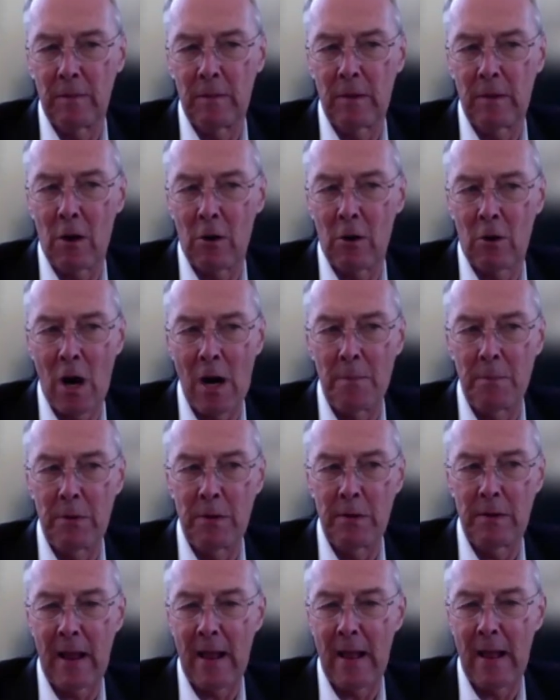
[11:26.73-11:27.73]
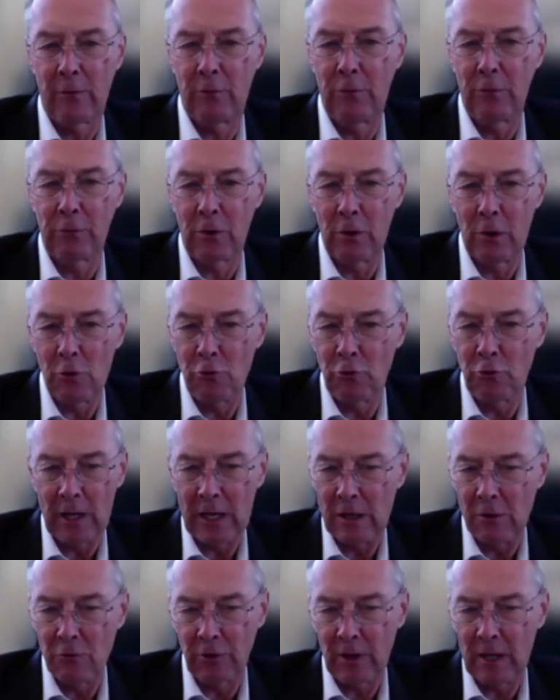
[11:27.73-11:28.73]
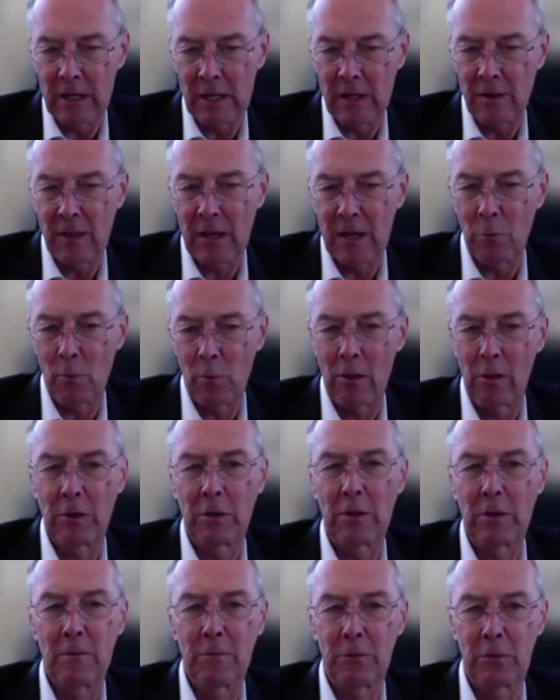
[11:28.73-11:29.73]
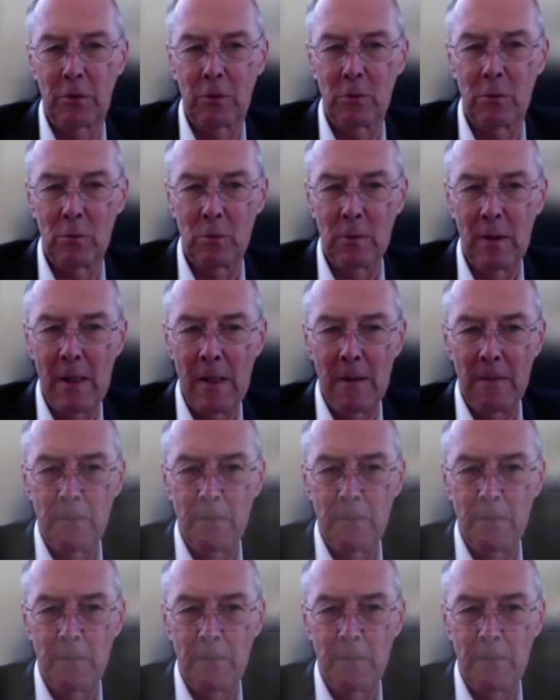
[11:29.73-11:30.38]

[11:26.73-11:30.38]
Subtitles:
a carbon tax is going to change anything relative to the